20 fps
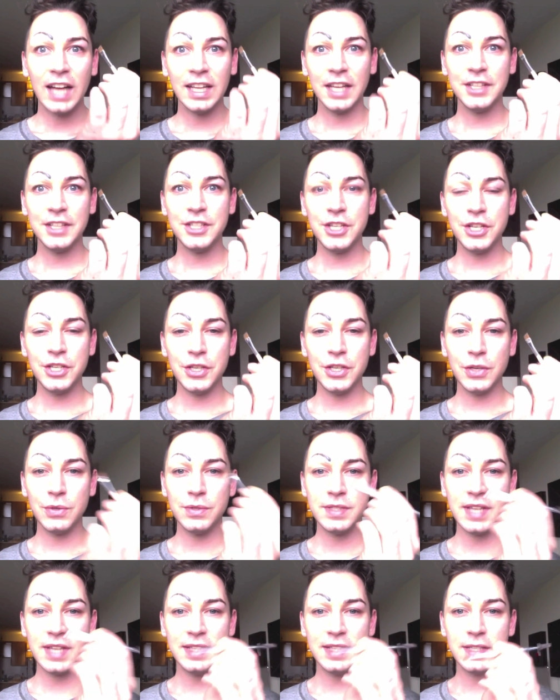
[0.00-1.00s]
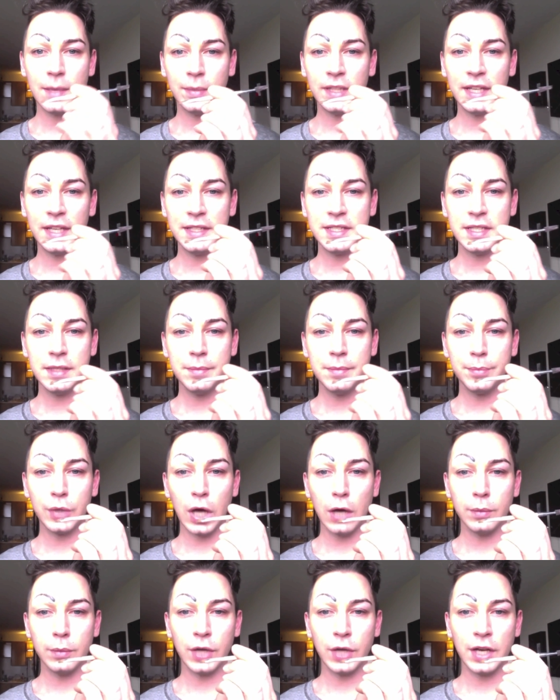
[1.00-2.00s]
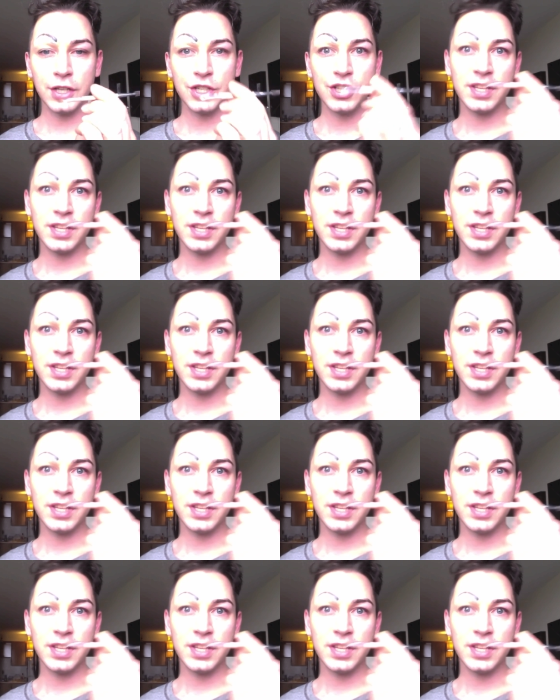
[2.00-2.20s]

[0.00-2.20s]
like to use a double-ended brow brush.